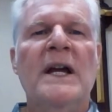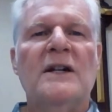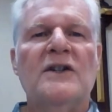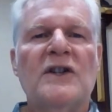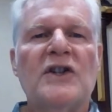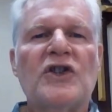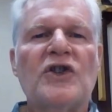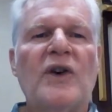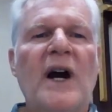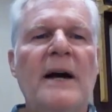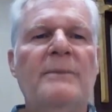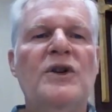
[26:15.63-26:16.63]
to
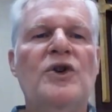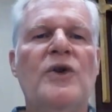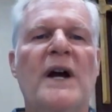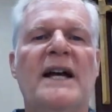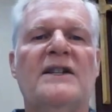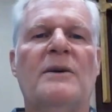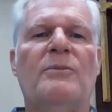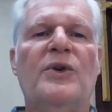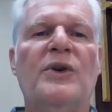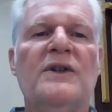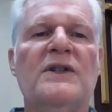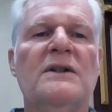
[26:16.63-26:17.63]
describe you as a
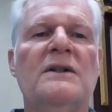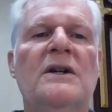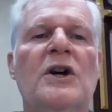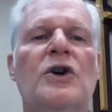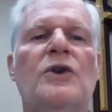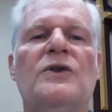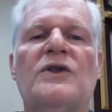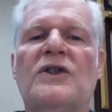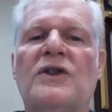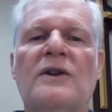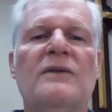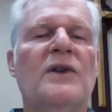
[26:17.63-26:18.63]
person who
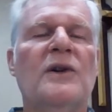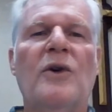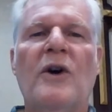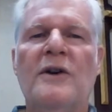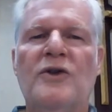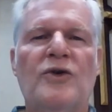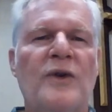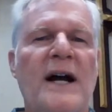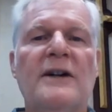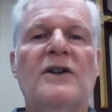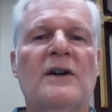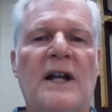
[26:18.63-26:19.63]
served the Lord
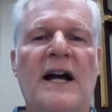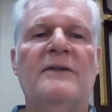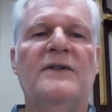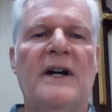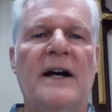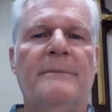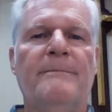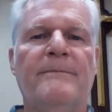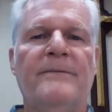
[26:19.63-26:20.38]
throughout your lifetime?